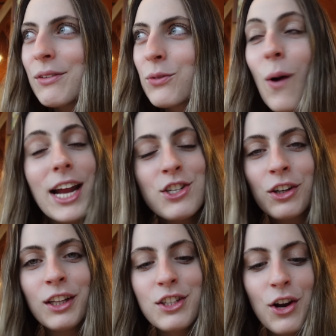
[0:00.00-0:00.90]
with white
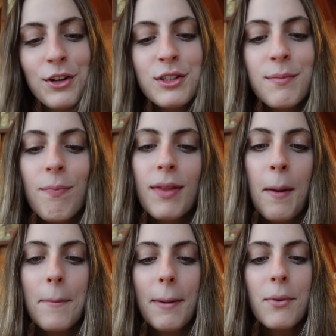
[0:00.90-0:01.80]
chocolate tones,
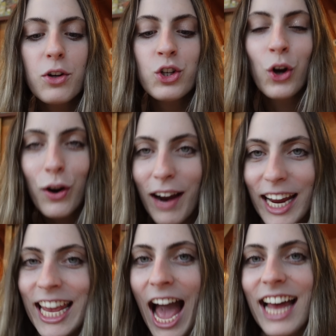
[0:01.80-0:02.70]
but I'm not sure I
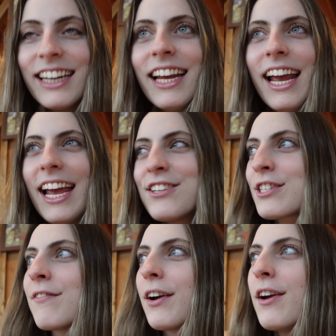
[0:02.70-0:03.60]
can. It's just a
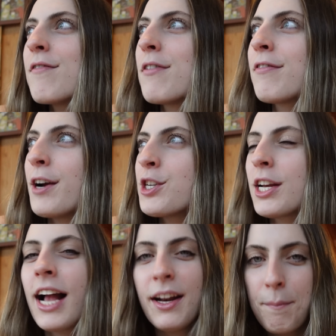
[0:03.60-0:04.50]
very refreshing
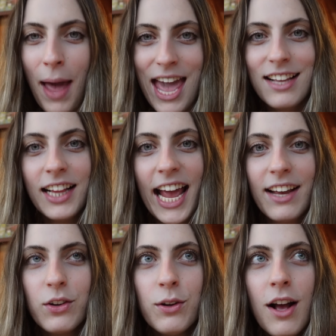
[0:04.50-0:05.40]
kind of pale
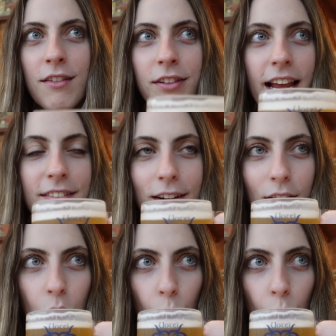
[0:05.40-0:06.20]
ale flavor.